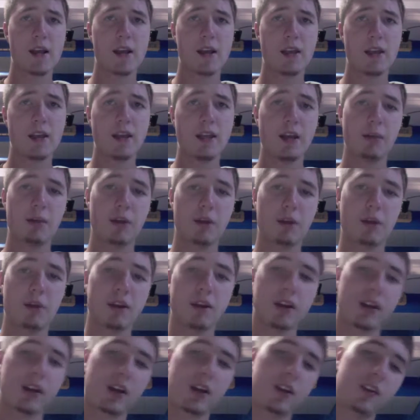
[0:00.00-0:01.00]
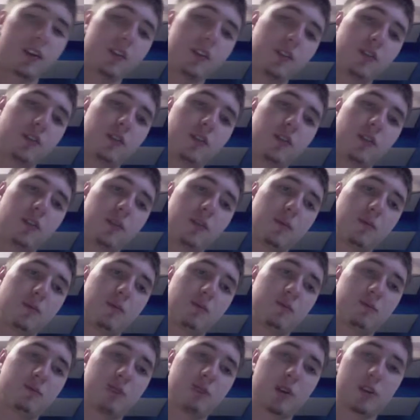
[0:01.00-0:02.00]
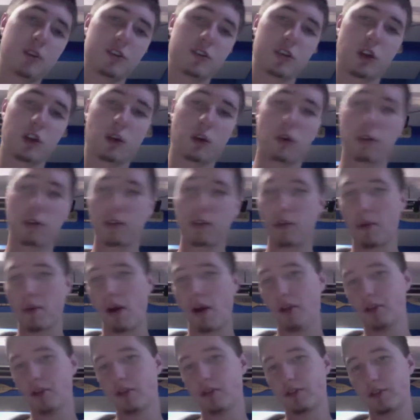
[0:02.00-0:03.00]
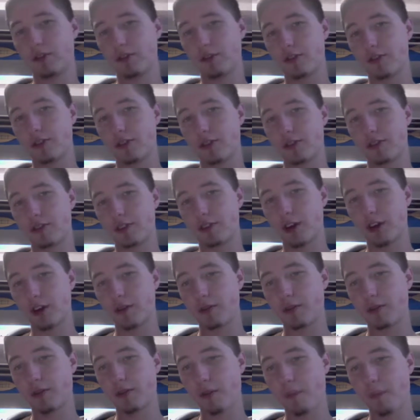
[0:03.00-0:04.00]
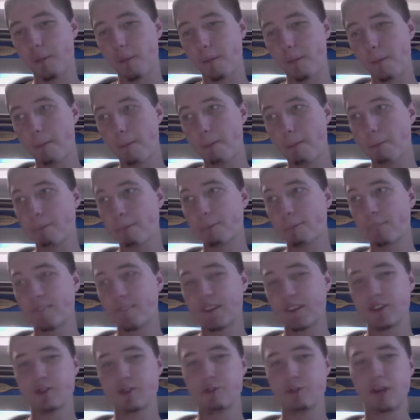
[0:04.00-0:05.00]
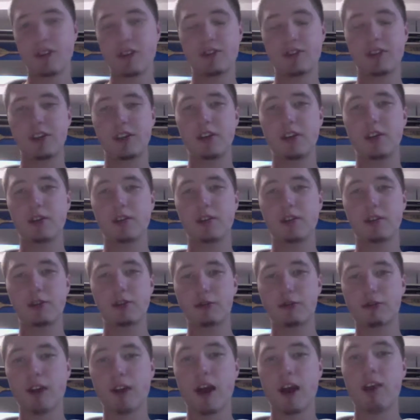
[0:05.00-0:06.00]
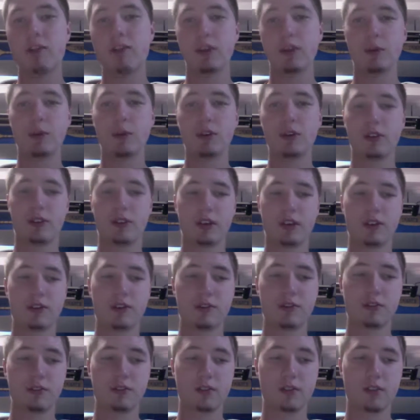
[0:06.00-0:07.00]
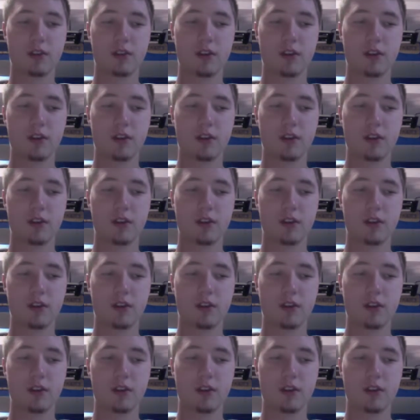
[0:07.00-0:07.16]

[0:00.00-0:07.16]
Yeah, but I want to kind of, you can pretty much go over the mountains and stuff. Just basically survive in the wilderness.